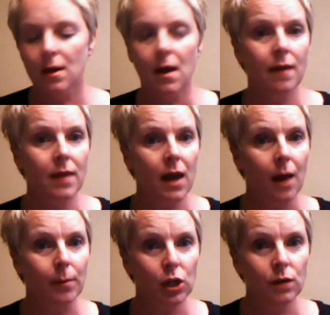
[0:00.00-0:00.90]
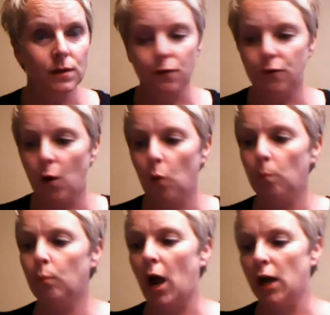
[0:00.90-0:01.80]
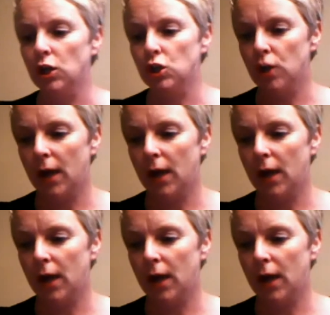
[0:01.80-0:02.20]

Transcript: And then I'm going to use a foam brush,